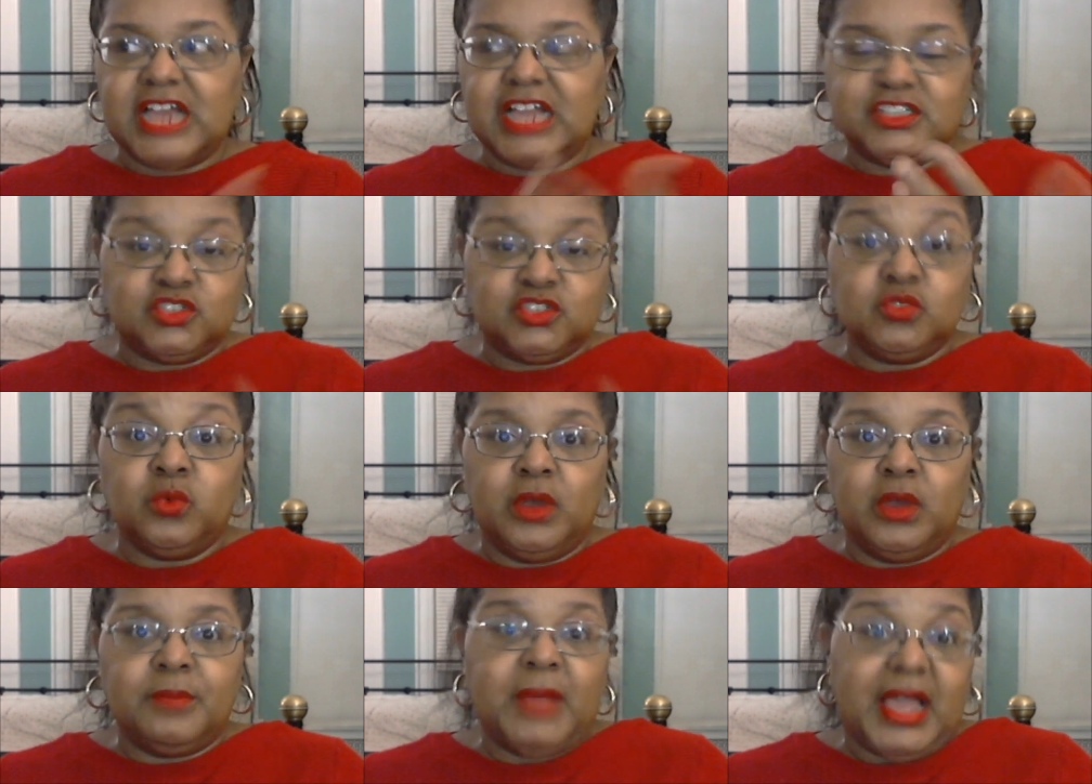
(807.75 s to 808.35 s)
I do
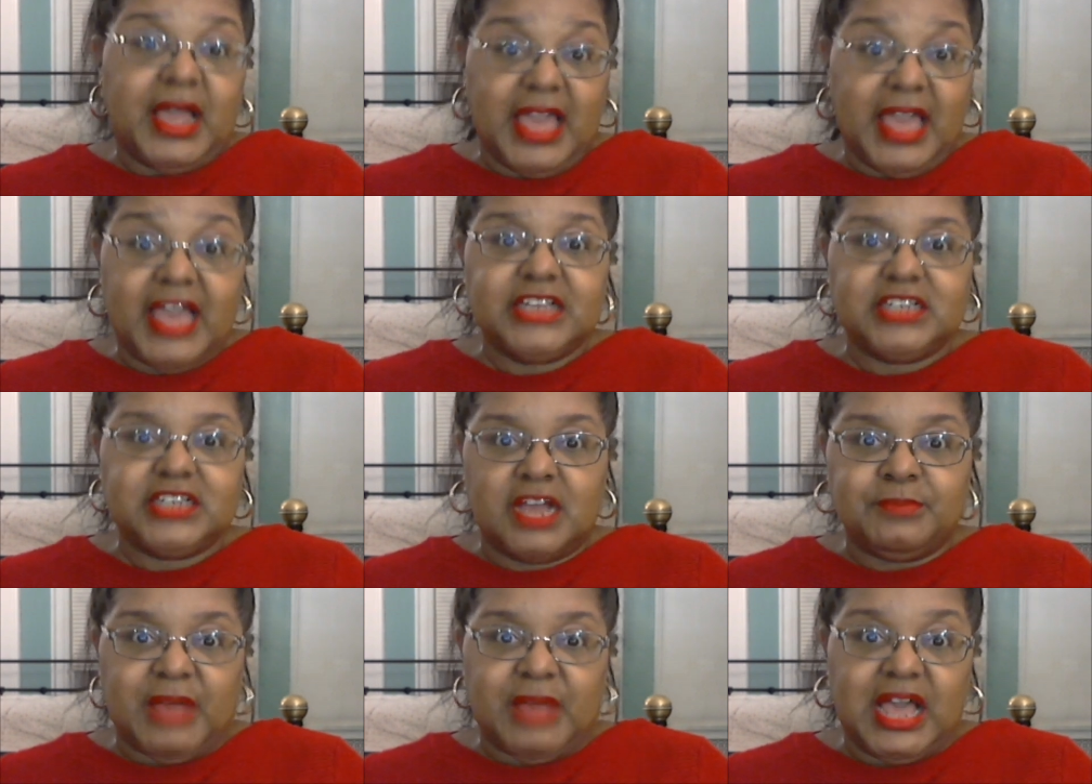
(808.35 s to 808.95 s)
wear my
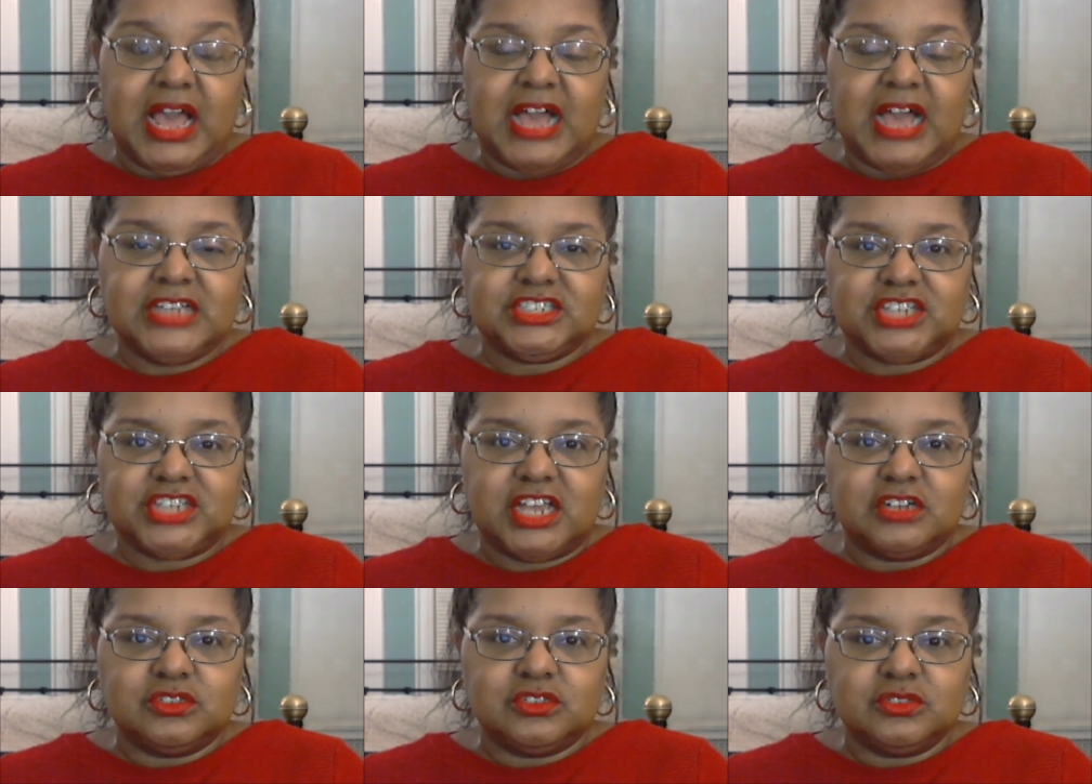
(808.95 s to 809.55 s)
my
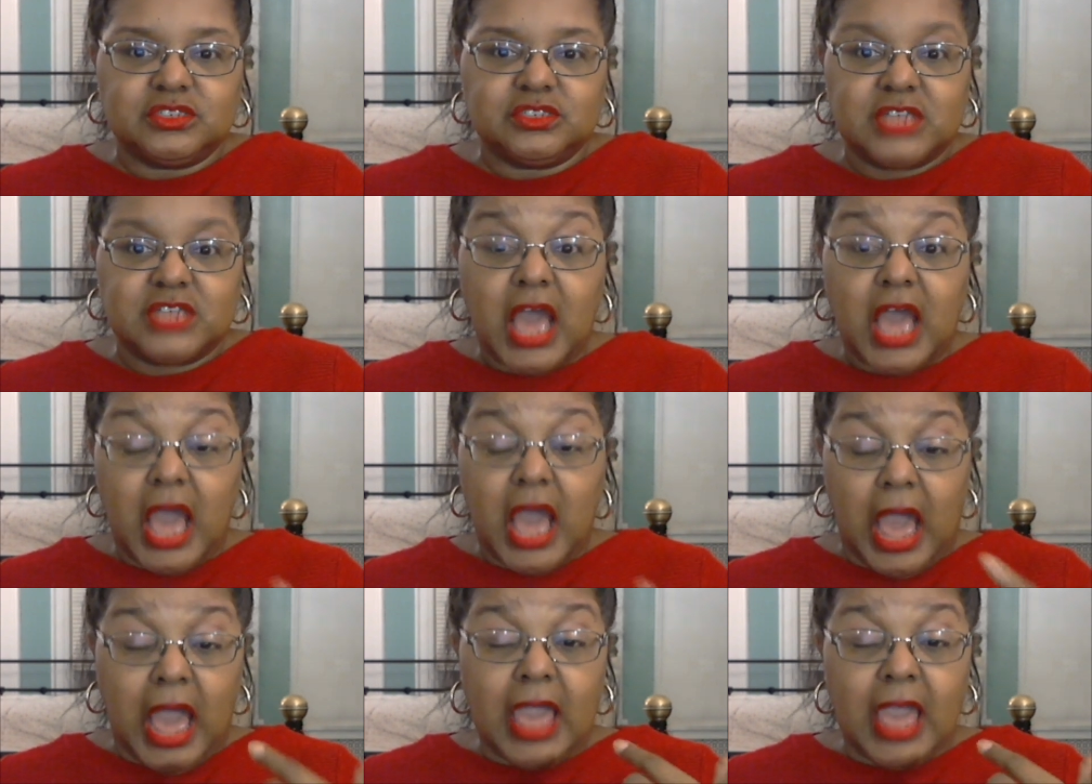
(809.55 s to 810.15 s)
eyeshadows.
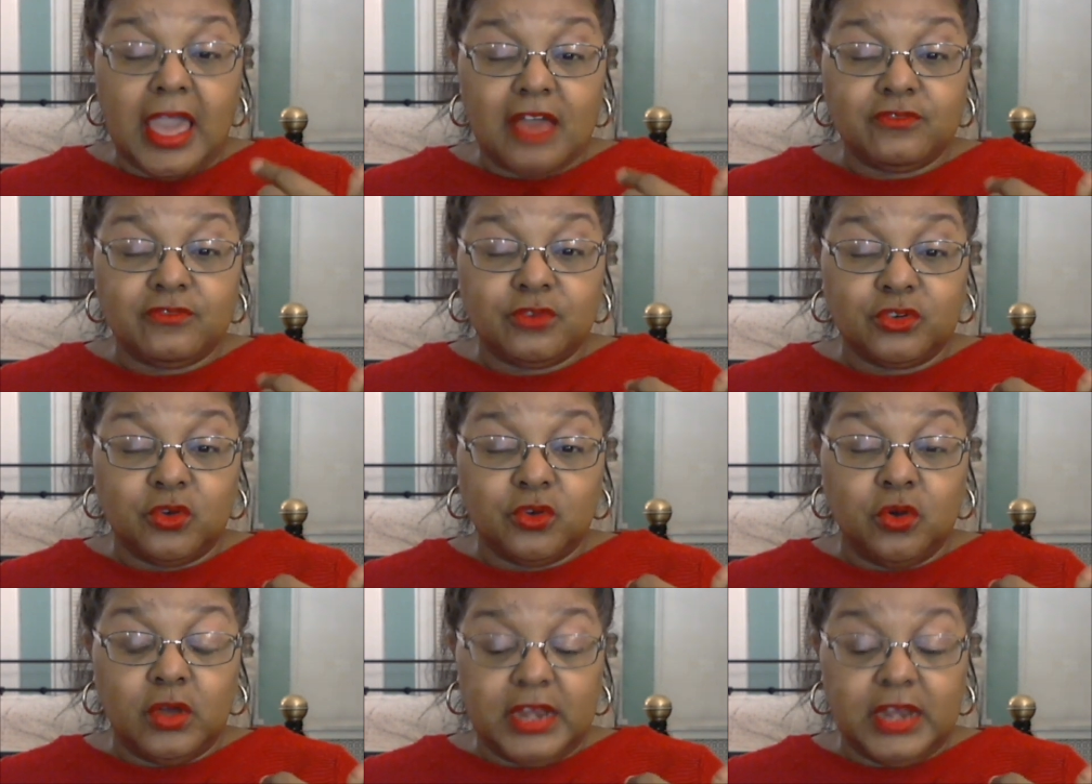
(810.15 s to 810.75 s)
I have one
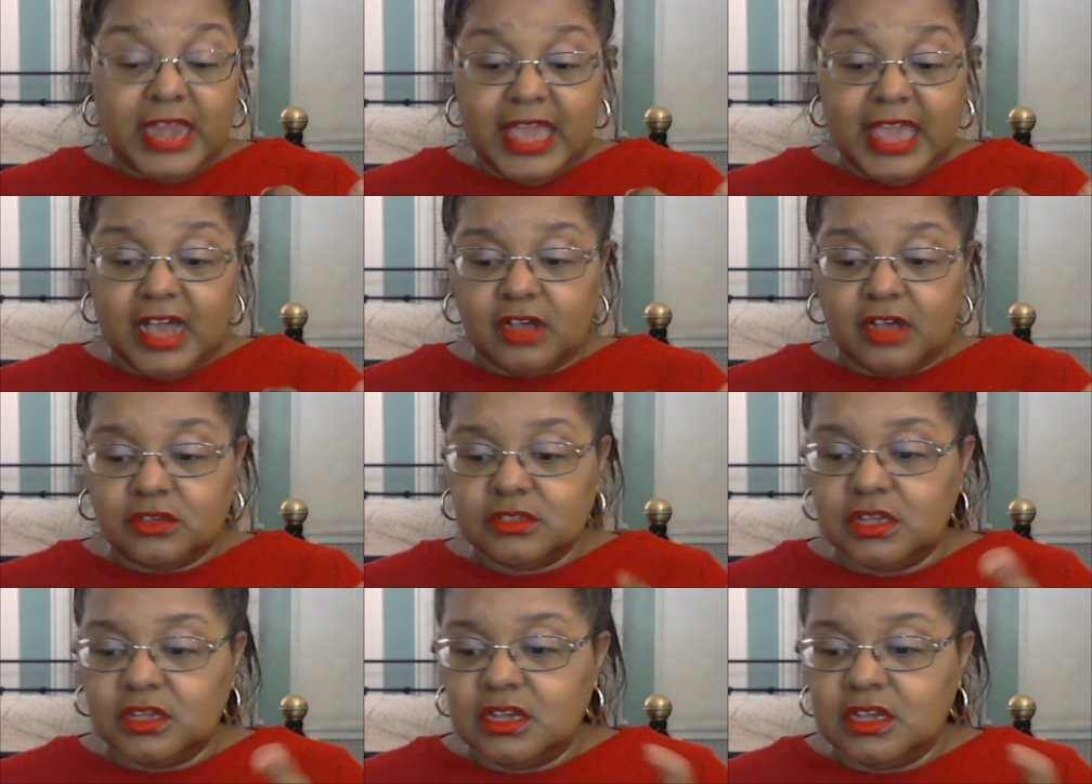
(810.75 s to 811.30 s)
on now.